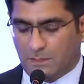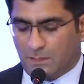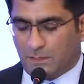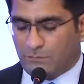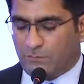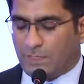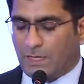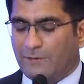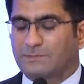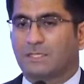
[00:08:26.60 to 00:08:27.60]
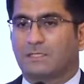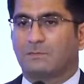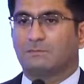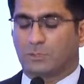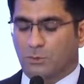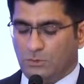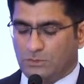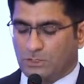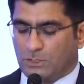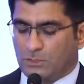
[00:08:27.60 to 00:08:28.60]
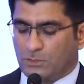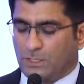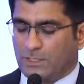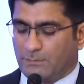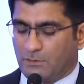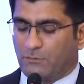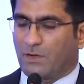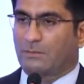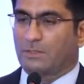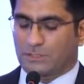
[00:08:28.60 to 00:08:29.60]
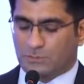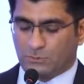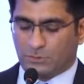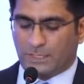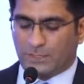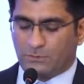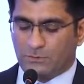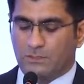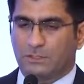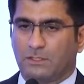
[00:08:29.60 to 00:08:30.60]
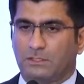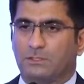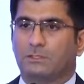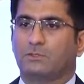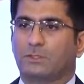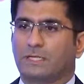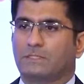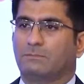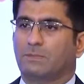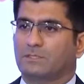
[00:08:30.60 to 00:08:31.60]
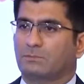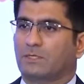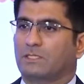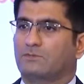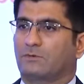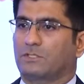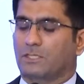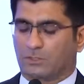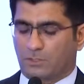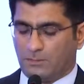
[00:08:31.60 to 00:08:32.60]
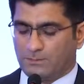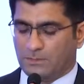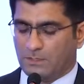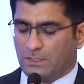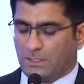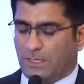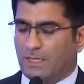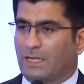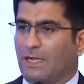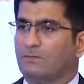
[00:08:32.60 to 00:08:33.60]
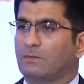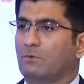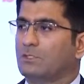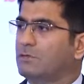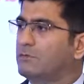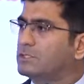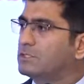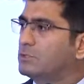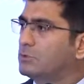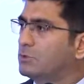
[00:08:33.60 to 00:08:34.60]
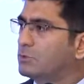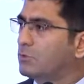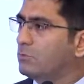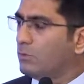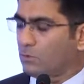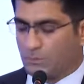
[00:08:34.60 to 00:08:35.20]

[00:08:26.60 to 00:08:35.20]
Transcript: We have set up tools to enable farmers to get the best price for their crops and have the motivation to grow more.